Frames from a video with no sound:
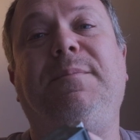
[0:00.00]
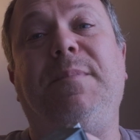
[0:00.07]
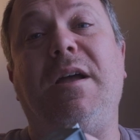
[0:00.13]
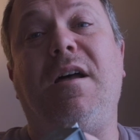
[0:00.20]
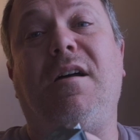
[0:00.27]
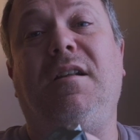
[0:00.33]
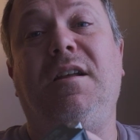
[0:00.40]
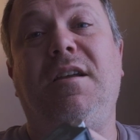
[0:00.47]

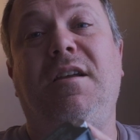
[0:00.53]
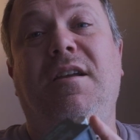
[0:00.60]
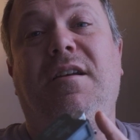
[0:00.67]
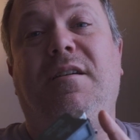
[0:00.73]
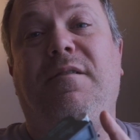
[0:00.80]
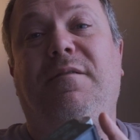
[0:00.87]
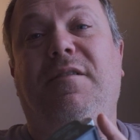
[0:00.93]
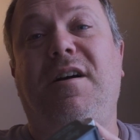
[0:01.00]
about
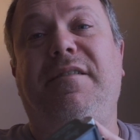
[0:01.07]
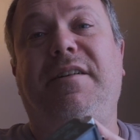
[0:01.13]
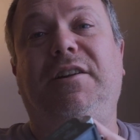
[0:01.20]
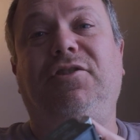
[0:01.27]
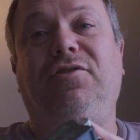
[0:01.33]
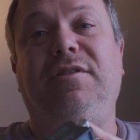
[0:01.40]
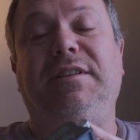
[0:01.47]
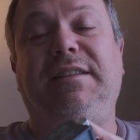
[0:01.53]

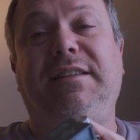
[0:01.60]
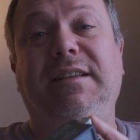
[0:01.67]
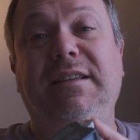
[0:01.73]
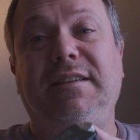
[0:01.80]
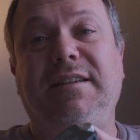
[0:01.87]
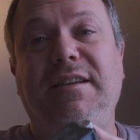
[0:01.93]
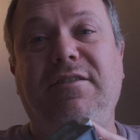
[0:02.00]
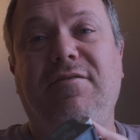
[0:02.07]

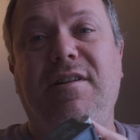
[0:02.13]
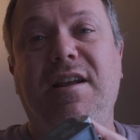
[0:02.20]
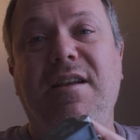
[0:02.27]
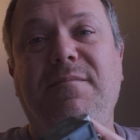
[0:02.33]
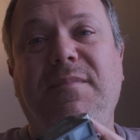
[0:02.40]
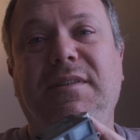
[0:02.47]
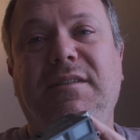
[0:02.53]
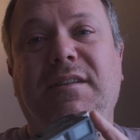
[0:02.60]
560
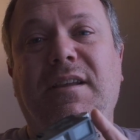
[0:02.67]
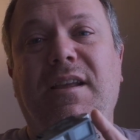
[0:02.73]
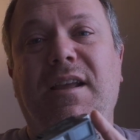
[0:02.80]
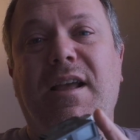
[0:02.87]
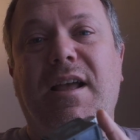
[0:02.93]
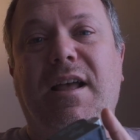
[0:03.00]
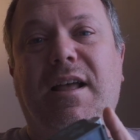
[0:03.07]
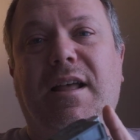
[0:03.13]
grams.
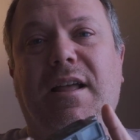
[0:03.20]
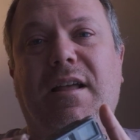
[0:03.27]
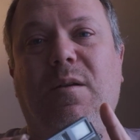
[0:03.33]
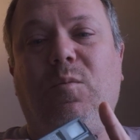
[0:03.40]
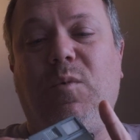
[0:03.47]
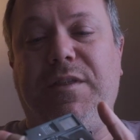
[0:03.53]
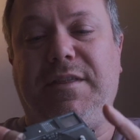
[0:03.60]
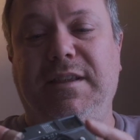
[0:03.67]

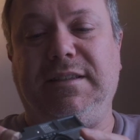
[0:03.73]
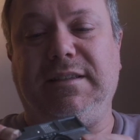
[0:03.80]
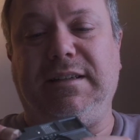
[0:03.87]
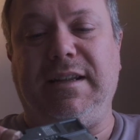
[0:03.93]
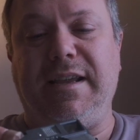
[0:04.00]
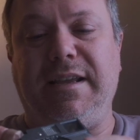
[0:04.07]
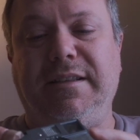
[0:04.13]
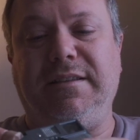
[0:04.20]
With this
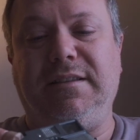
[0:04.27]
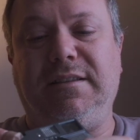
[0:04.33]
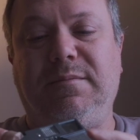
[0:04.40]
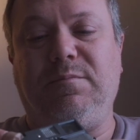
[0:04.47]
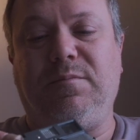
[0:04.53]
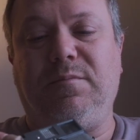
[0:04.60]
lens,